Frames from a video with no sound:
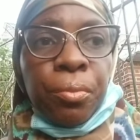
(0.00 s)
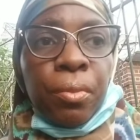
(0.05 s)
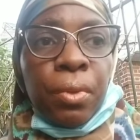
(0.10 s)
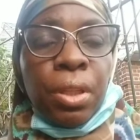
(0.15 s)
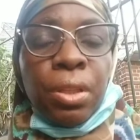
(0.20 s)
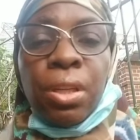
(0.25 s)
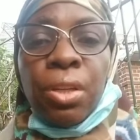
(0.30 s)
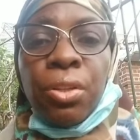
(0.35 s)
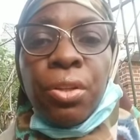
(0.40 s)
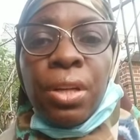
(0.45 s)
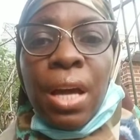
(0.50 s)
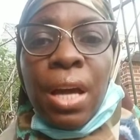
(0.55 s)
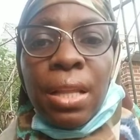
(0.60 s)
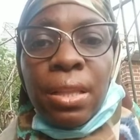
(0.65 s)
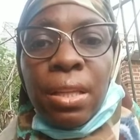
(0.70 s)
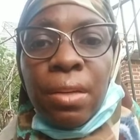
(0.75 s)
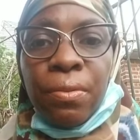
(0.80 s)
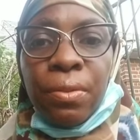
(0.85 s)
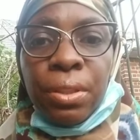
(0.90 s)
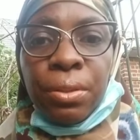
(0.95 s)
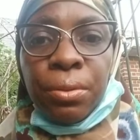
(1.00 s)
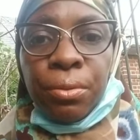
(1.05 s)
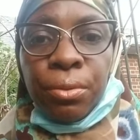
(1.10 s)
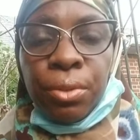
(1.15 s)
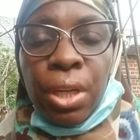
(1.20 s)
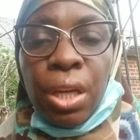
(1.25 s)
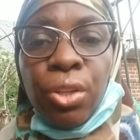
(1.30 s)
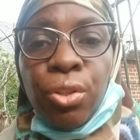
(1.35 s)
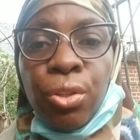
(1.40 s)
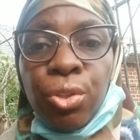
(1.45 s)
then you're not living
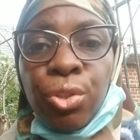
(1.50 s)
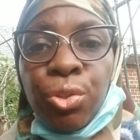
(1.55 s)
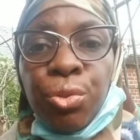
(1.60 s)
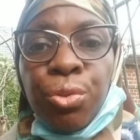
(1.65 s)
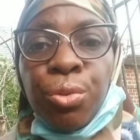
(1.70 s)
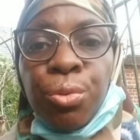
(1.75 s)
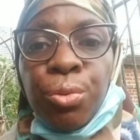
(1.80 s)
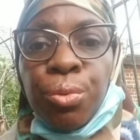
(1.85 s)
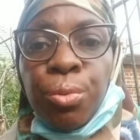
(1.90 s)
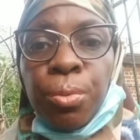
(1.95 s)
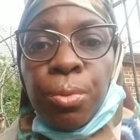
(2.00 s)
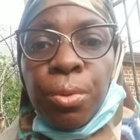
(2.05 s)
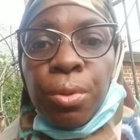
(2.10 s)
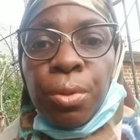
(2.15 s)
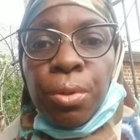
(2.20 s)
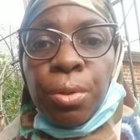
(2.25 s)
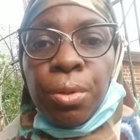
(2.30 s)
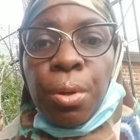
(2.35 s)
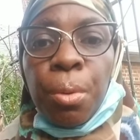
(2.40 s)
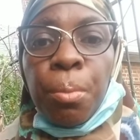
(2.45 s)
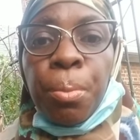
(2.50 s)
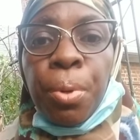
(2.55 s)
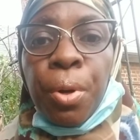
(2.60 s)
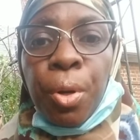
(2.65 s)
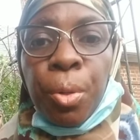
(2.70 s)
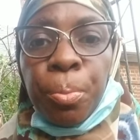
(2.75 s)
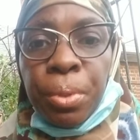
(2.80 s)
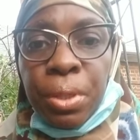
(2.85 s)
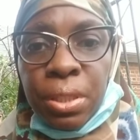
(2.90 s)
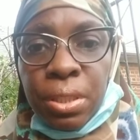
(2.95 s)
in your true
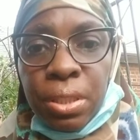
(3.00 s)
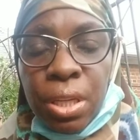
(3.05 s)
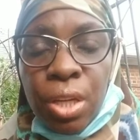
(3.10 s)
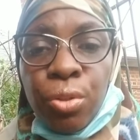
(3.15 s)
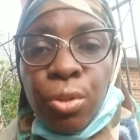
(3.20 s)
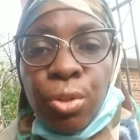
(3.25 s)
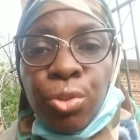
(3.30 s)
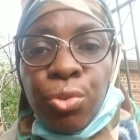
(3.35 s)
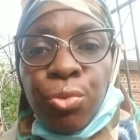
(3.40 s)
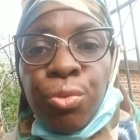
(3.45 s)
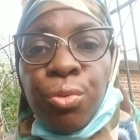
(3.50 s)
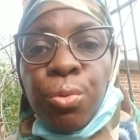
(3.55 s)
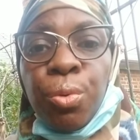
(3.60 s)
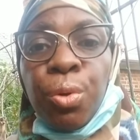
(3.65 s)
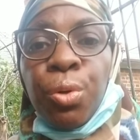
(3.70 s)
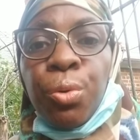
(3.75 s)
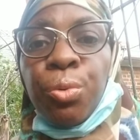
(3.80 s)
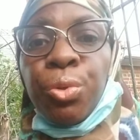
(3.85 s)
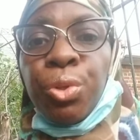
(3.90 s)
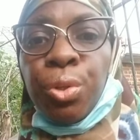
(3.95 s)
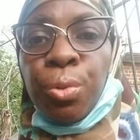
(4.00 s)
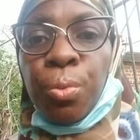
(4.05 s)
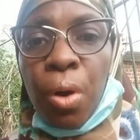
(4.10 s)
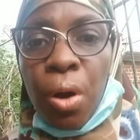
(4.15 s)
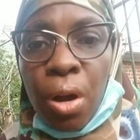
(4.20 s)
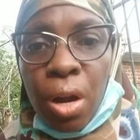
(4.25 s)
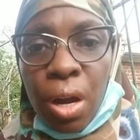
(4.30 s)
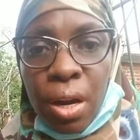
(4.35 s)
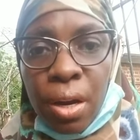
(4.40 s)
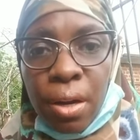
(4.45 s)
purpose and your true who you
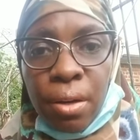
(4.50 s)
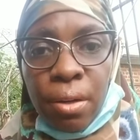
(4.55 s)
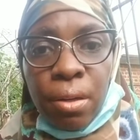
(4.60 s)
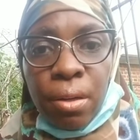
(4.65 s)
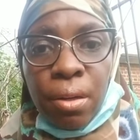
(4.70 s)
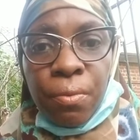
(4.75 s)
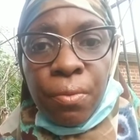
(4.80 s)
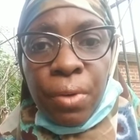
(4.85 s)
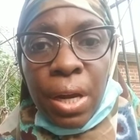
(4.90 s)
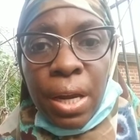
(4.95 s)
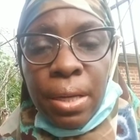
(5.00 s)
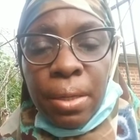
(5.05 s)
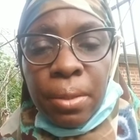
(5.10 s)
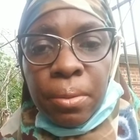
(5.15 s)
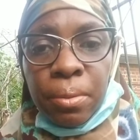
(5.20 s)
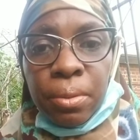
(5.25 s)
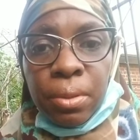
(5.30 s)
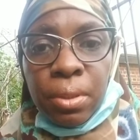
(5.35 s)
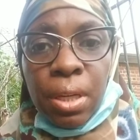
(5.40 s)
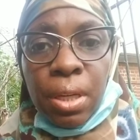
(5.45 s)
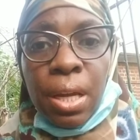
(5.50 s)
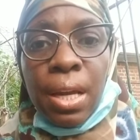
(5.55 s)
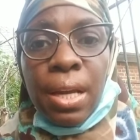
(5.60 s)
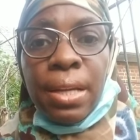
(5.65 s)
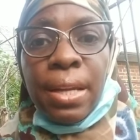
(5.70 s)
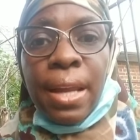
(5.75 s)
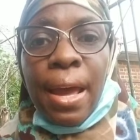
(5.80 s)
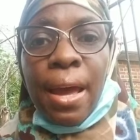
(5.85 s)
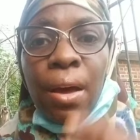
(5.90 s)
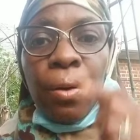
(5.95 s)
are, right?
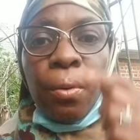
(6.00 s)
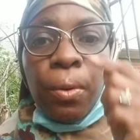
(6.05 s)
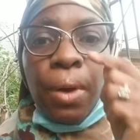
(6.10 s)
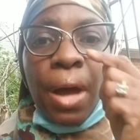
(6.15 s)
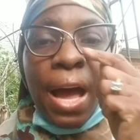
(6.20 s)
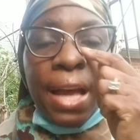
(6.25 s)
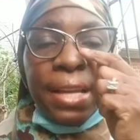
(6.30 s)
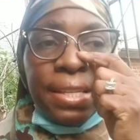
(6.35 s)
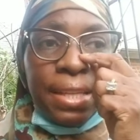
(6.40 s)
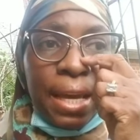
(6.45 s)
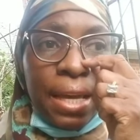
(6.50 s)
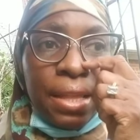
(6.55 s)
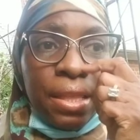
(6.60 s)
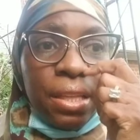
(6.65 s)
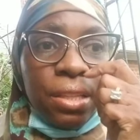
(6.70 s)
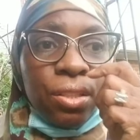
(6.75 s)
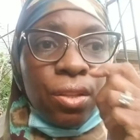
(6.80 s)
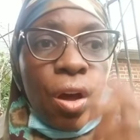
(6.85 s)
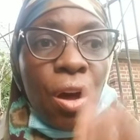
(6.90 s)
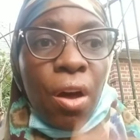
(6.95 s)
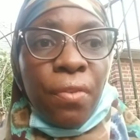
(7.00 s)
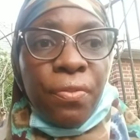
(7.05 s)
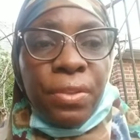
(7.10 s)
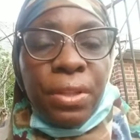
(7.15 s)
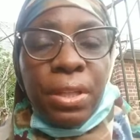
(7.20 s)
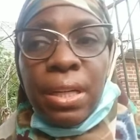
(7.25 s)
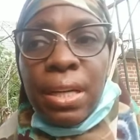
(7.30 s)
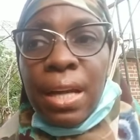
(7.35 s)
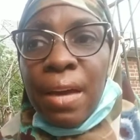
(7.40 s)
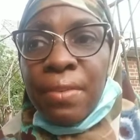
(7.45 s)
Now, I say this
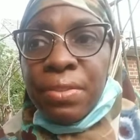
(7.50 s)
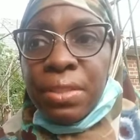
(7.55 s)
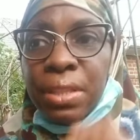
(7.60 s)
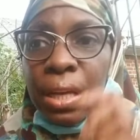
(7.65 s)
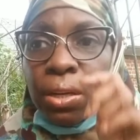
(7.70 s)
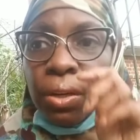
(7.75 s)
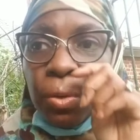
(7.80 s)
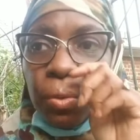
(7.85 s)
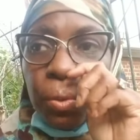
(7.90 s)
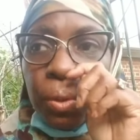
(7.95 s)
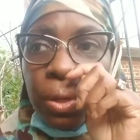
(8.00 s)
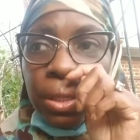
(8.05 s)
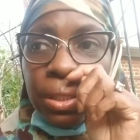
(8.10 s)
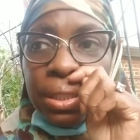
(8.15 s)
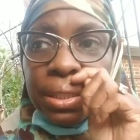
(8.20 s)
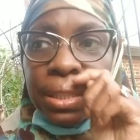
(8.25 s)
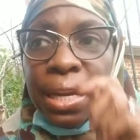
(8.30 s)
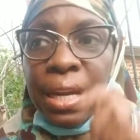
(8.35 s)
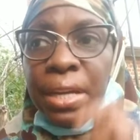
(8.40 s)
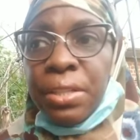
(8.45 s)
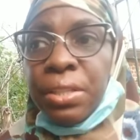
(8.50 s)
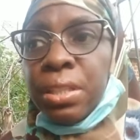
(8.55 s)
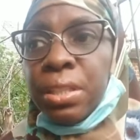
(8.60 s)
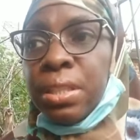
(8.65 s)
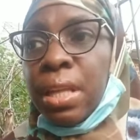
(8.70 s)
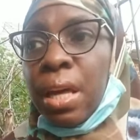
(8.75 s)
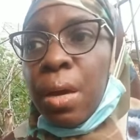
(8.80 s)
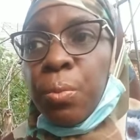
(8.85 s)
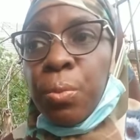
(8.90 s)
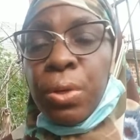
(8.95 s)
often, and I've said it on
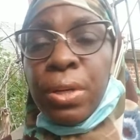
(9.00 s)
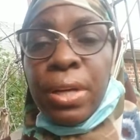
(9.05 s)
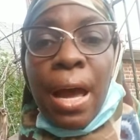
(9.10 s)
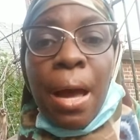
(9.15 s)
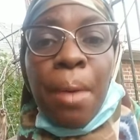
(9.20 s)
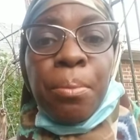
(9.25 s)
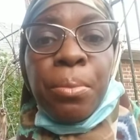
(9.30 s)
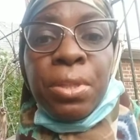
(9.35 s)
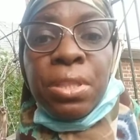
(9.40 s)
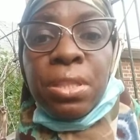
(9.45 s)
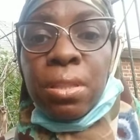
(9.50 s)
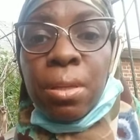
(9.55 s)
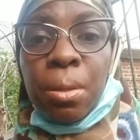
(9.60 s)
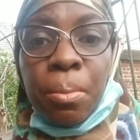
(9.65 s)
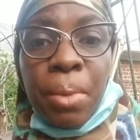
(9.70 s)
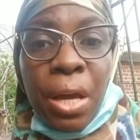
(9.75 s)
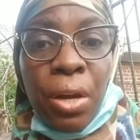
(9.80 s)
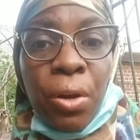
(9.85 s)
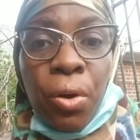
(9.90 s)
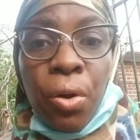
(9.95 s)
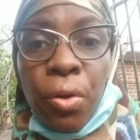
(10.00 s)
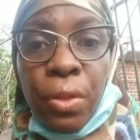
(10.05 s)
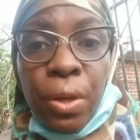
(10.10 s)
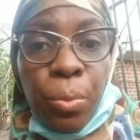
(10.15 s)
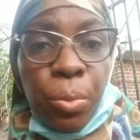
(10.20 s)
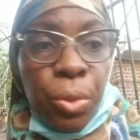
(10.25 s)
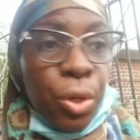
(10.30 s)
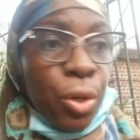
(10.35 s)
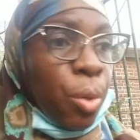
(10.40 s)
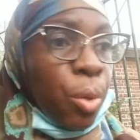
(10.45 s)
stages that were not Muslim at all. There were no